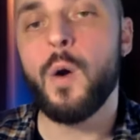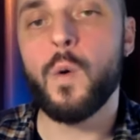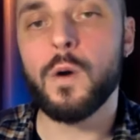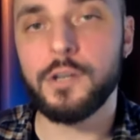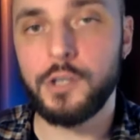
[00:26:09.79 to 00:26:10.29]

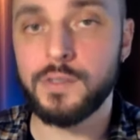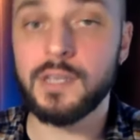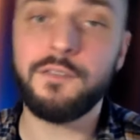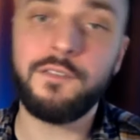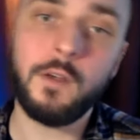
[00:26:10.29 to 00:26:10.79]
or
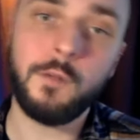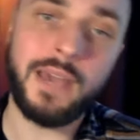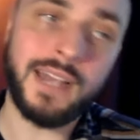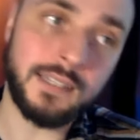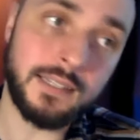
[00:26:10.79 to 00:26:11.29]
using film
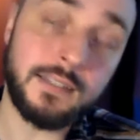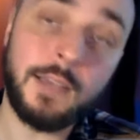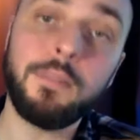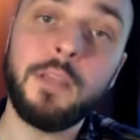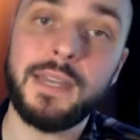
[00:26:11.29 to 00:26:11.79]
as a
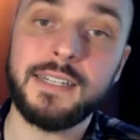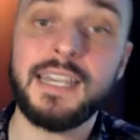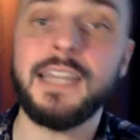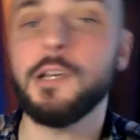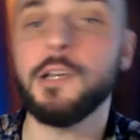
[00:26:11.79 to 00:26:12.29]
supplement
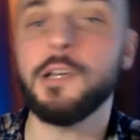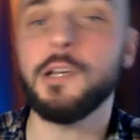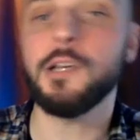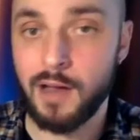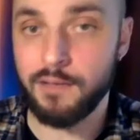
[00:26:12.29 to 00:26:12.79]
in your
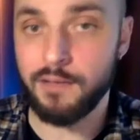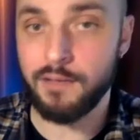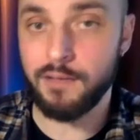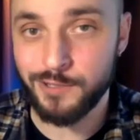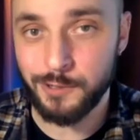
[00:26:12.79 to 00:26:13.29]
ethnographic
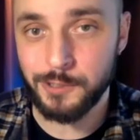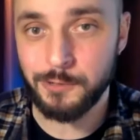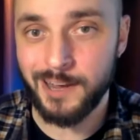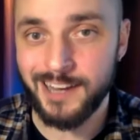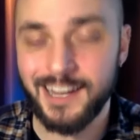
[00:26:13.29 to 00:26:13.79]

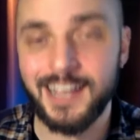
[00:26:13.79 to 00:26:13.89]
research, right?